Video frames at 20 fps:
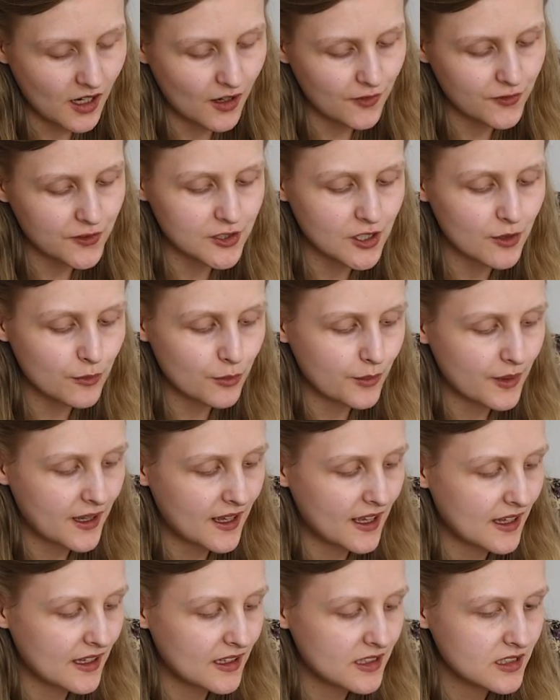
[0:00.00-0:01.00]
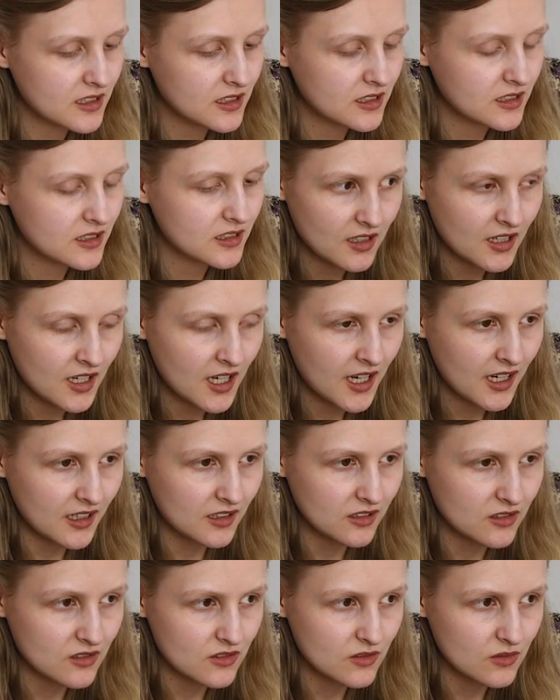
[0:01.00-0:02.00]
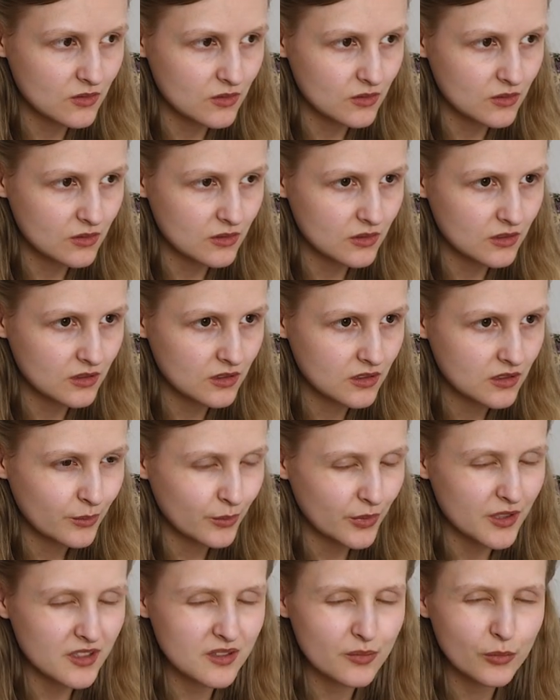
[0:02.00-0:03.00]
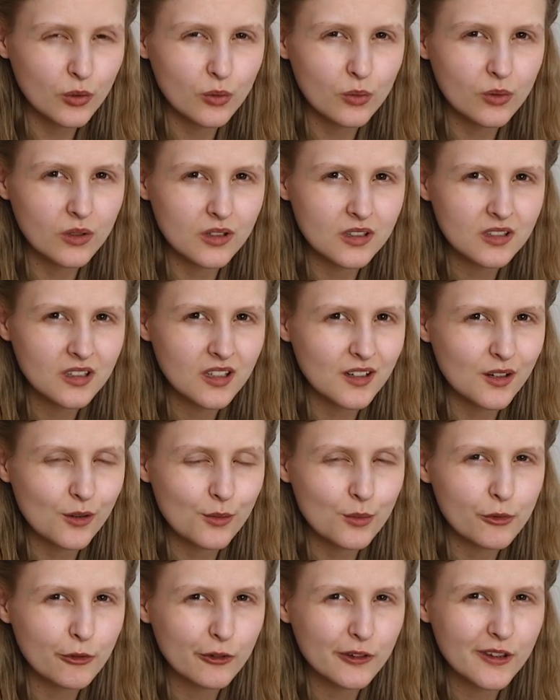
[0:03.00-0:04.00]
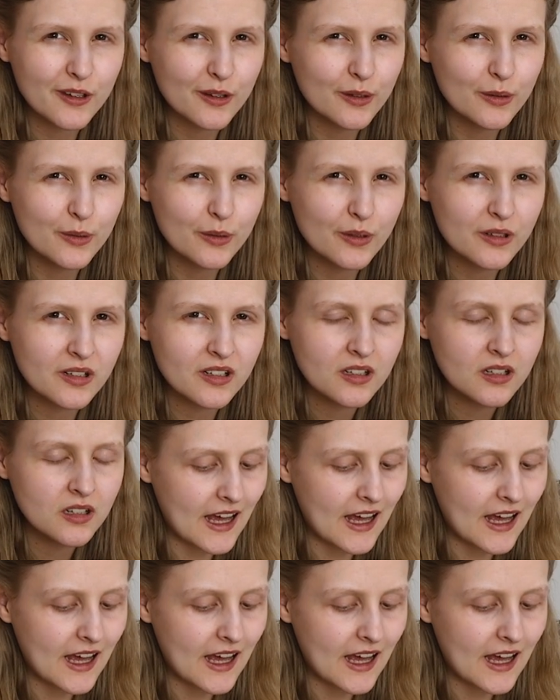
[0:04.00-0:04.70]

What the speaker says: Off the top of my head, a hand saw, but the small one, I don't remember what they're called,